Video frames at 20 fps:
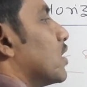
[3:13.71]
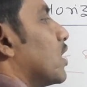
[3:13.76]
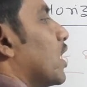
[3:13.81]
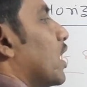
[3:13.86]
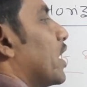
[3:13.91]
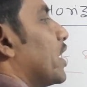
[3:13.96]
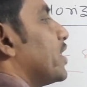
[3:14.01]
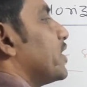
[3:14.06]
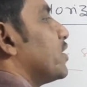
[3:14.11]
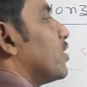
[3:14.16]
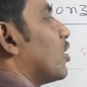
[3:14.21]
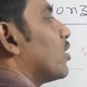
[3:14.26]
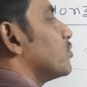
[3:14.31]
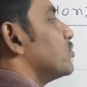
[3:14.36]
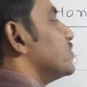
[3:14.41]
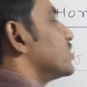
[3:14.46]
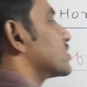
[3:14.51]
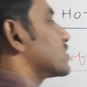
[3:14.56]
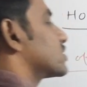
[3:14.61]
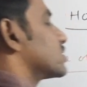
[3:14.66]
and
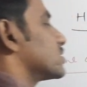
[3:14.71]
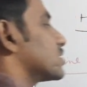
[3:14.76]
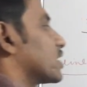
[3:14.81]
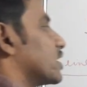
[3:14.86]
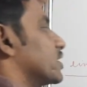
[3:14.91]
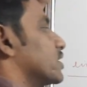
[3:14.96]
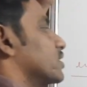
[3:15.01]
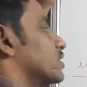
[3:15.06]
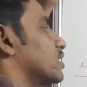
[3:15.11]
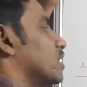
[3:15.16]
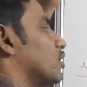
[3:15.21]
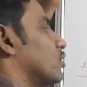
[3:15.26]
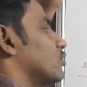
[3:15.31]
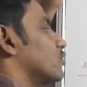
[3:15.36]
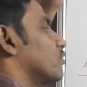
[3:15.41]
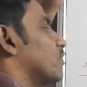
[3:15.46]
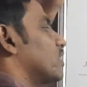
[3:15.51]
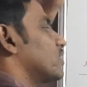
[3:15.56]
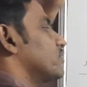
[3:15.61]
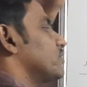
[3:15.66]
object, right? Now
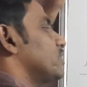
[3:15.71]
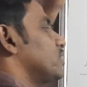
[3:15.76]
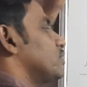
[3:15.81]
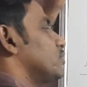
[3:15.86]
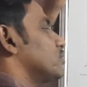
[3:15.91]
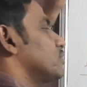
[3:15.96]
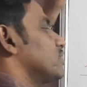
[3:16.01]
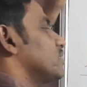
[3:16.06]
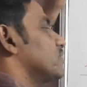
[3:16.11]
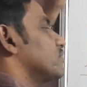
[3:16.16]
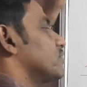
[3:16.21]
what we will do is,